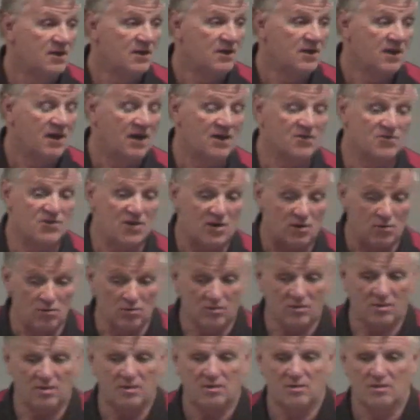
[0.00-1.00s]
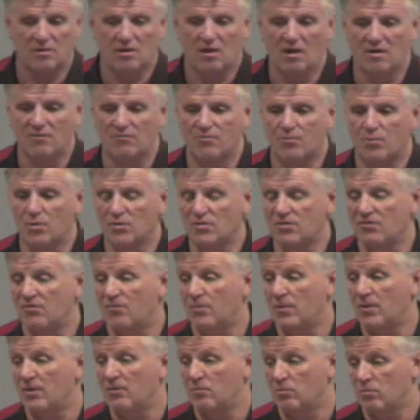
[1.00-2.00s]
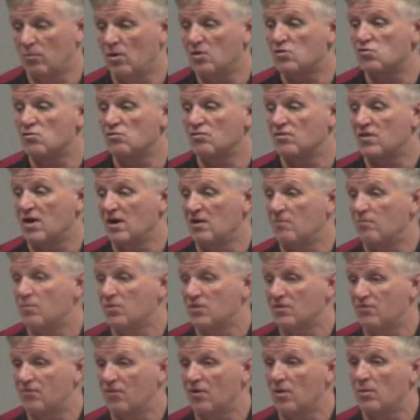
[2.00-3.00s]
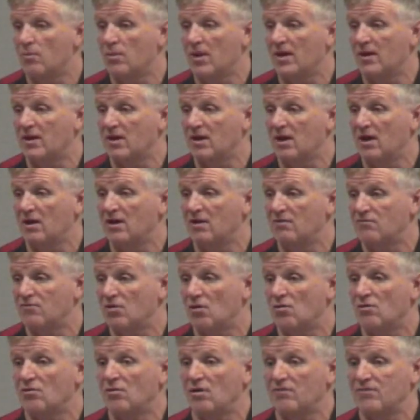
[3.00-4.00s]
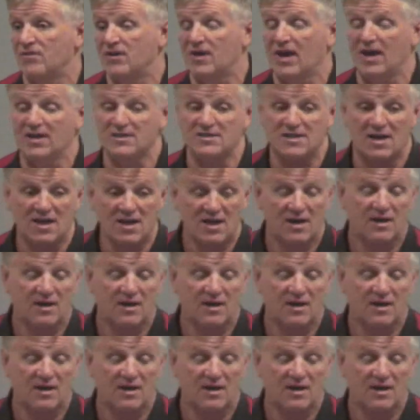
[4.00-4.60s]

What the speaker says: and say, look, I've put what you said, put the fire blanket on it, turned off the gas.